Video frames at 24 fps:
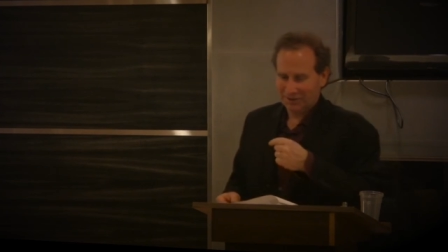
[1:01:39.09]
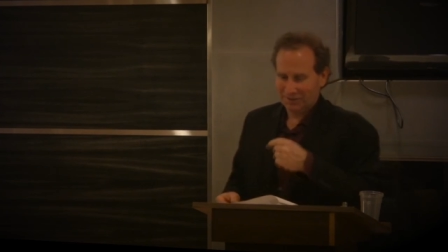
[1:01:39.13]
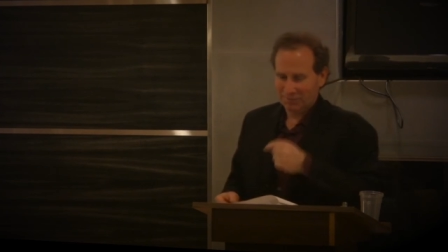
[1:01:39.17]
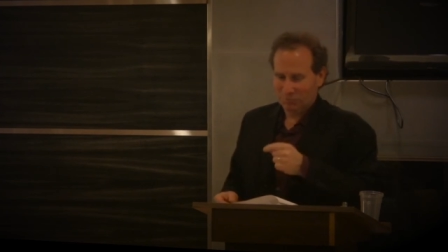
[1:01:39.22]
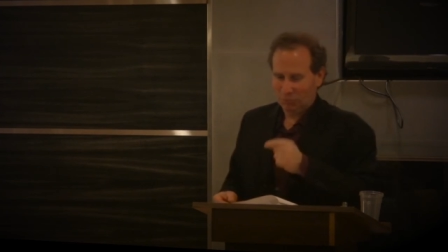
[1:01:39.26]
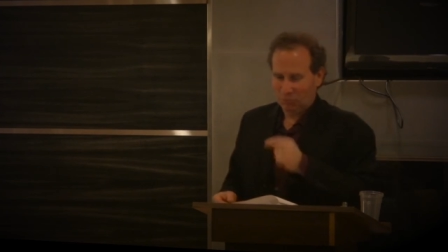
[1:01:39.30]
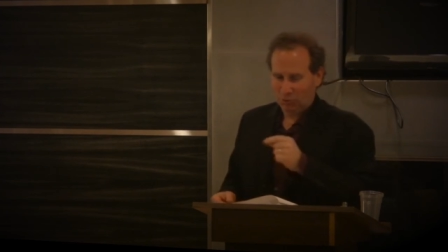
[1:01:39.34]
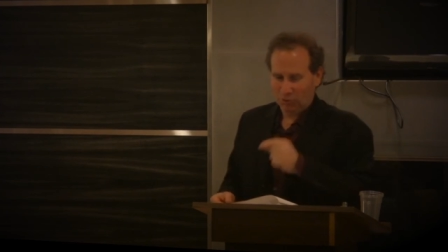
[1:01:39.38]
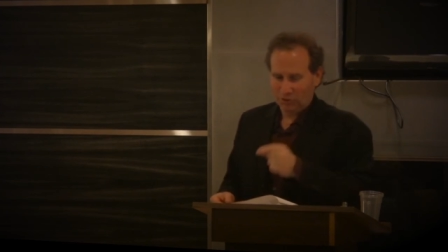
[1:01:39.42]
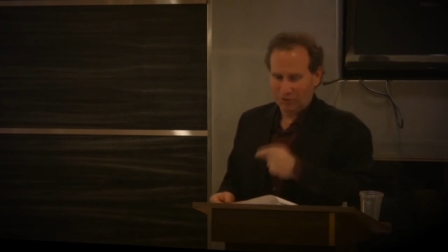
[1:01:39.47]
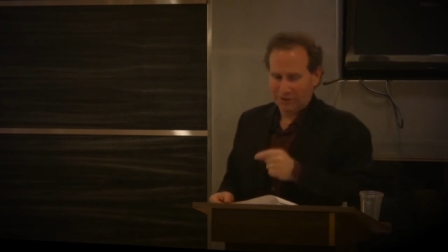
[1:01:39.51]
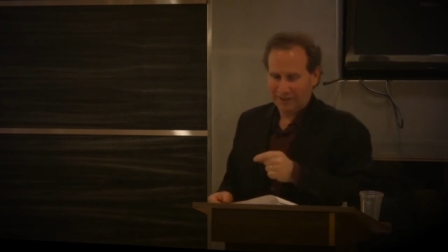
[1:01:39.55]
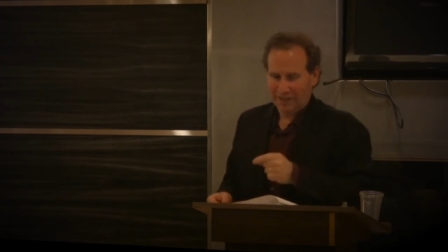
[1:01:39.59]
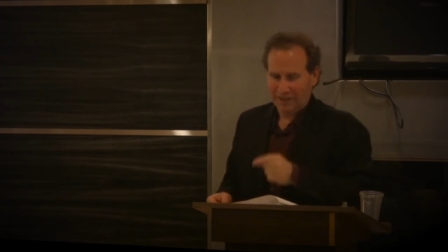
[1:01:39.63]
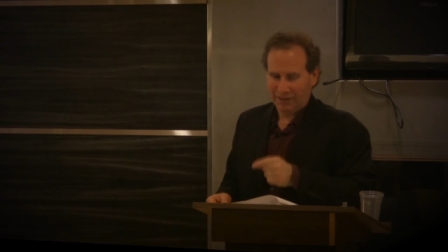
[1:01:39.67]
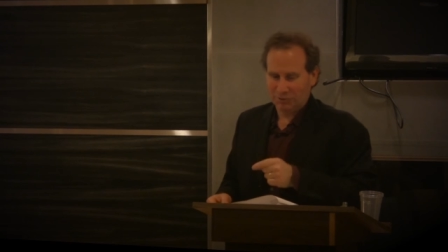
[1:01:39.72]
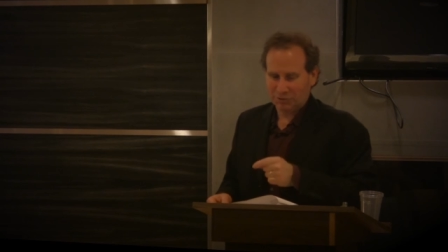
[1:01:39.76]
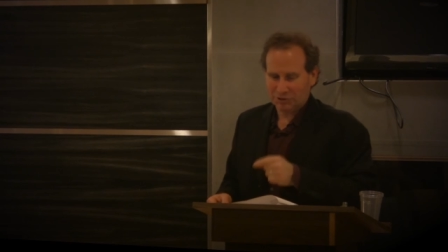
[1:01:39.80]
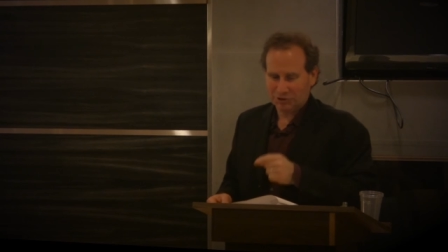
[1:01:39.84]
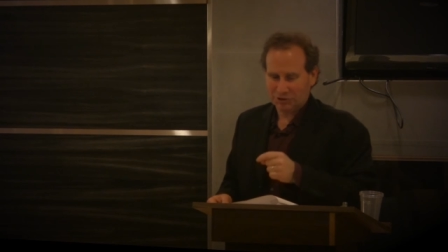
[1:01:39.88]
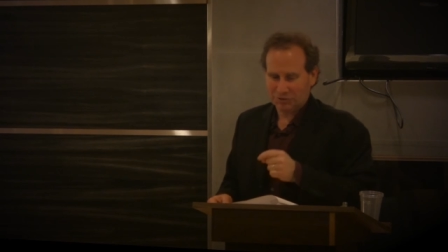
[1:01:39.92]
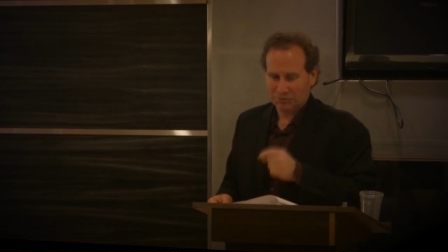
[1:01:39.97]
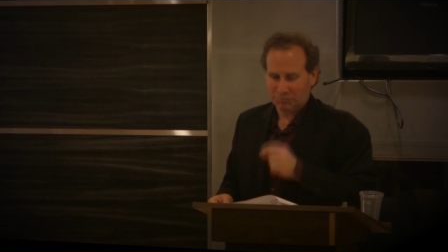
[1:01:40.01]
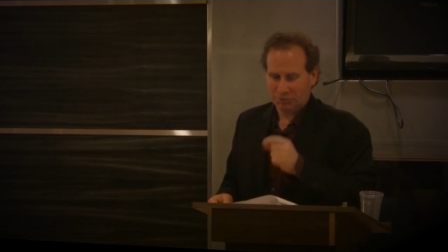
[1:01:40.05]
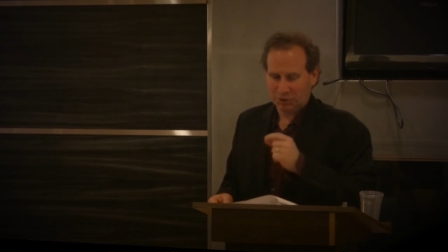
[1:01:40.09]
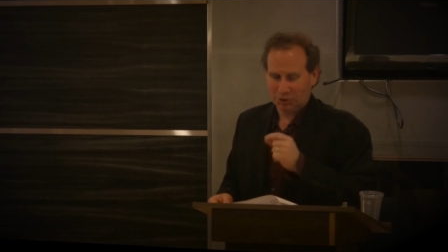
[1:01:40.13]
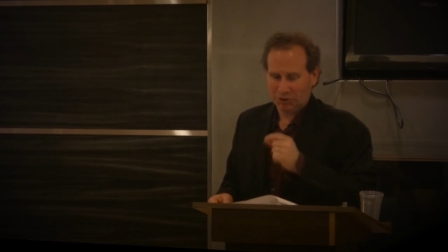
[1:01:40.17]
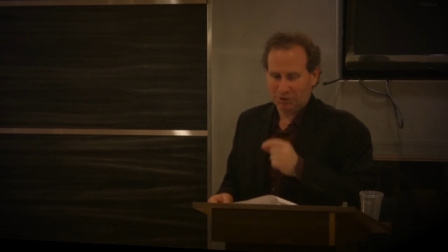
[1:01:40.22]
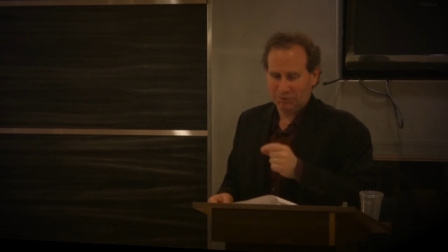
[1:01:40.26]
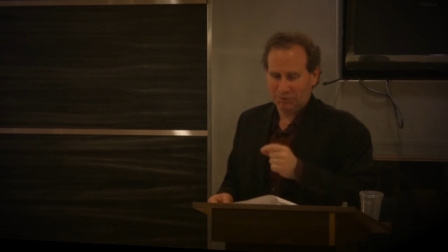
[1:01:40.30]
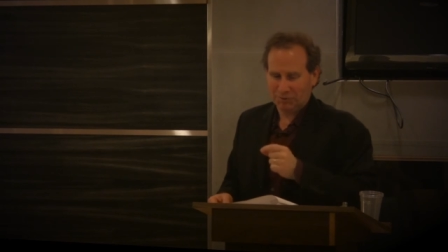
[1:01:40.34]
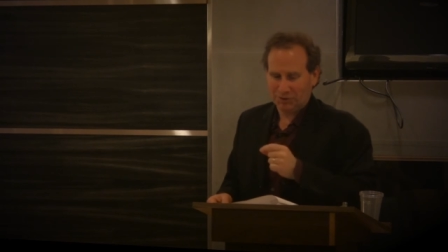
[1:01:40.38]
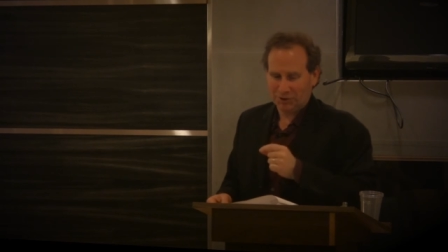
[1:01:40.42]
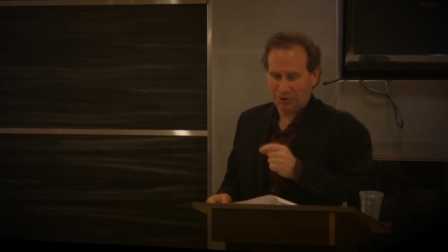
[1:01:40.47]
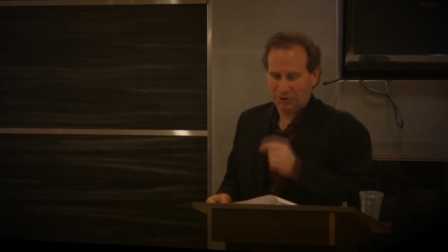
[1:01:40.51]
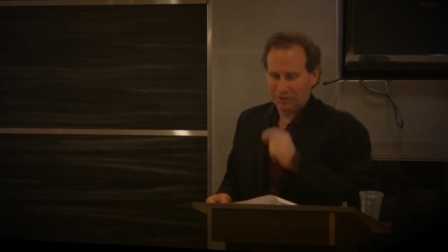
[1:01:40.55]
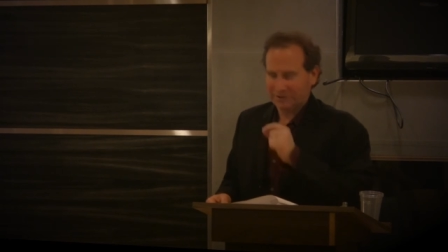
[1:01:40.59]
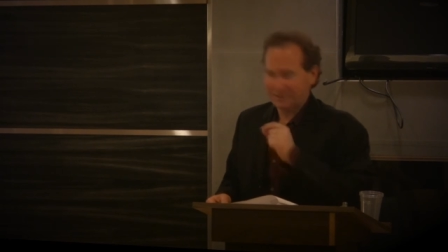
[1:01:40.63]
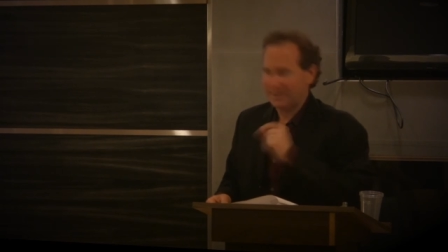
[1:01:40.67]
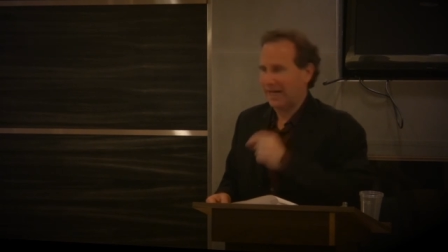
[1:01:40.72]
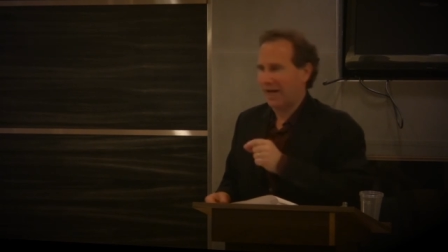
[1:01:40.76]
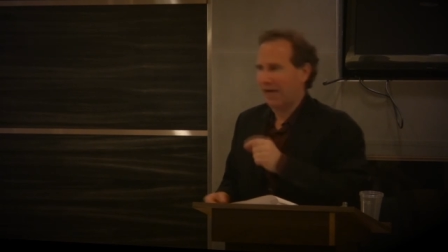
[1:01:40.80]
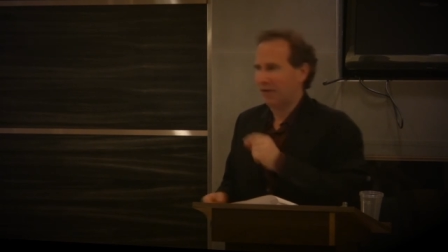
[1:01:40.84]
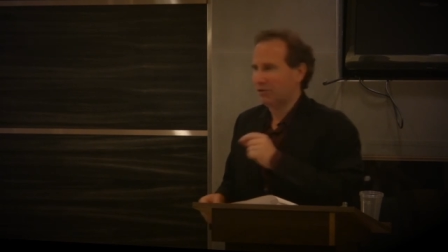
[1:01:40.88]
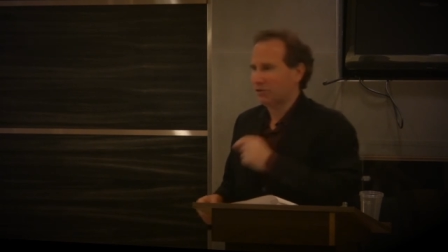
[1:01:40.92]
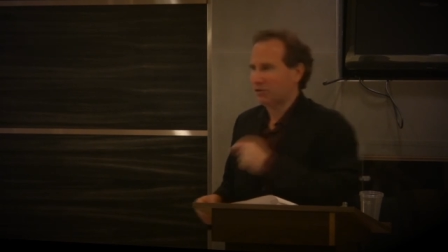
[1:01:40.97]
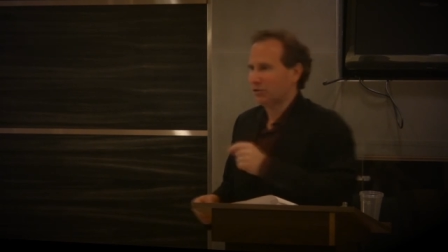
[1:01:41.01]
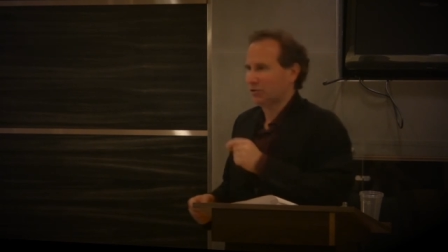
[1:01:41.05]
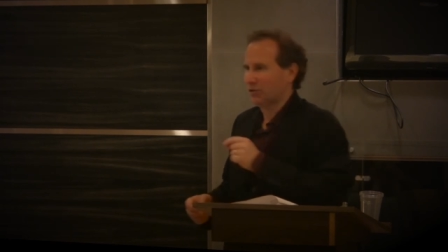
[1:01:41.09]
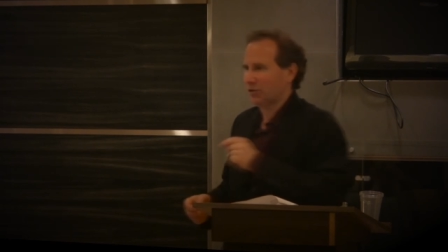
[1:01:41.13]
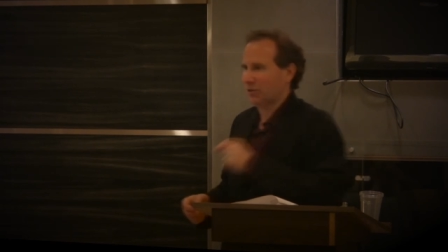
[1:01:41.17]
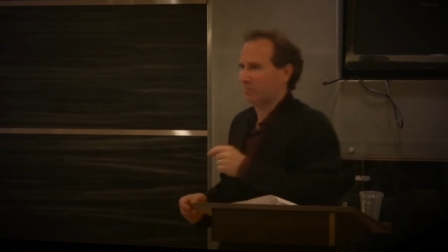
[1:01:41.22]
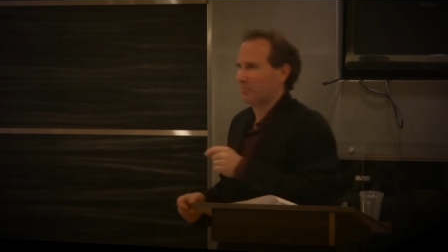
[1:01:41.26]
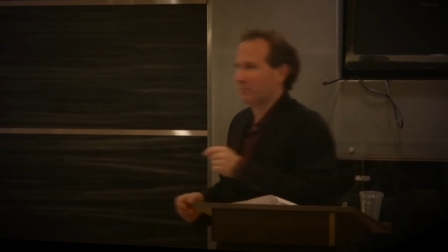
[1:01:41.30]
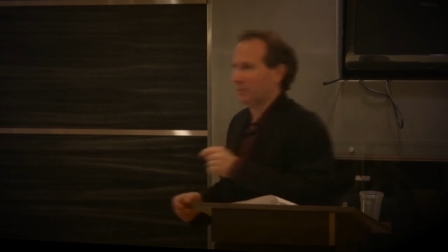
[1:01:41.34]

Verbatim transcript: important now, which is a book called Down and Dirty